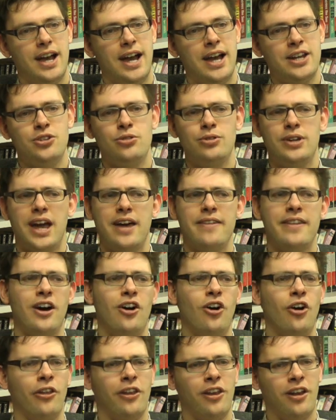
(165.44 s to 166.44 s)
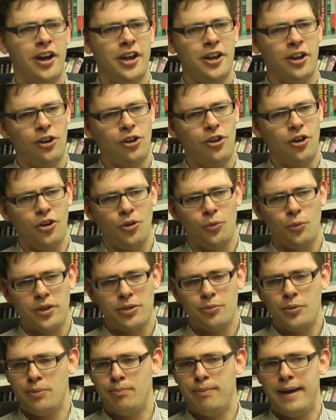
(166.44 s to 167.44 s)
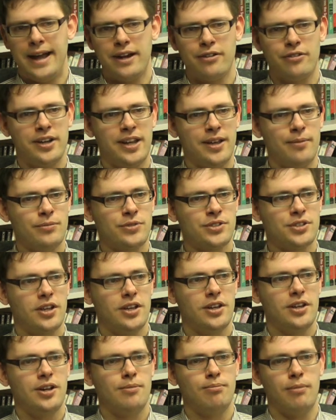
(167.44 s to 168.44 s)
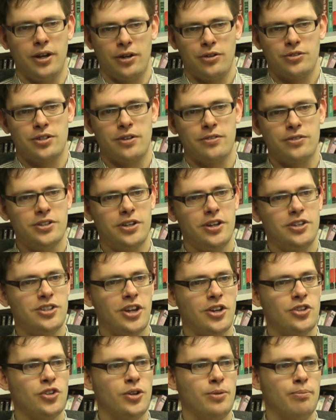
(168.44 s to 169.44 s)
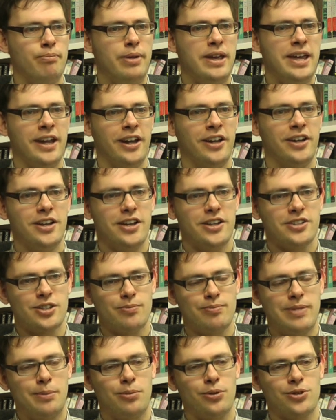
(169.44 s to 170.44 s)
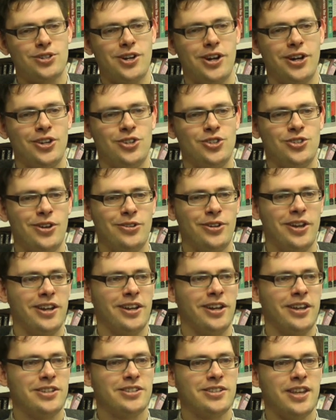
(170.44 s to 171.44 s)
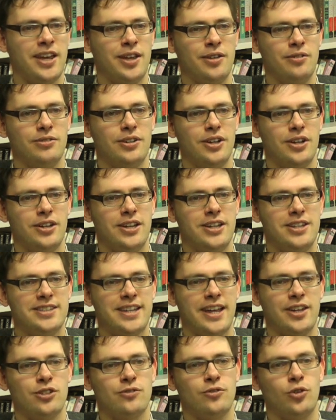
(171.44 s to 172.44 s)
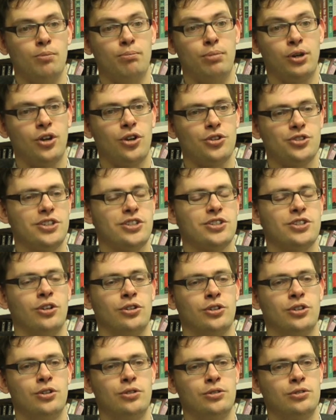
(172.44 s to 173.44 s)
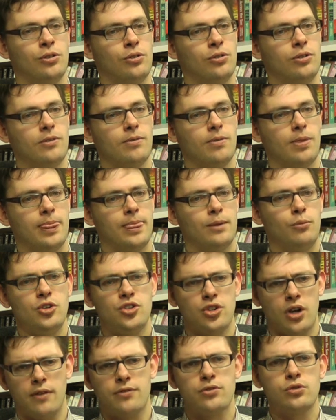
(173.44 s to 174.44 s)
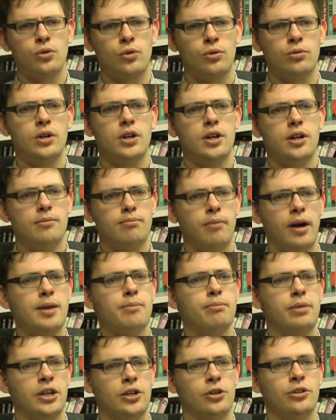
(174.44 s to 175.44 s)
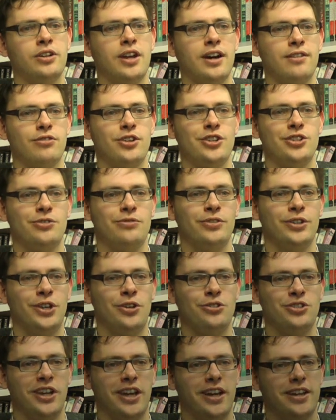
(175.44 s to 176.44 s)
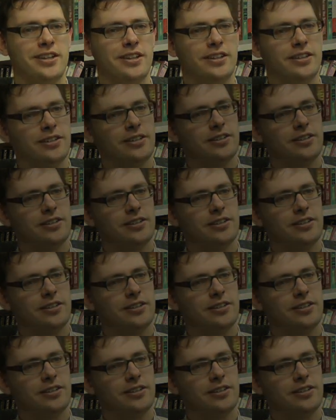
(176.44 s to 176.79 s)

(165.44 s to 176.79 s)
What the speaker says: And you get that online a lot with backronyms. Microsoft search engine Bing, some people slightly jokingly say it stands for "because it's not Google," which after all might be a good enough reason for using it.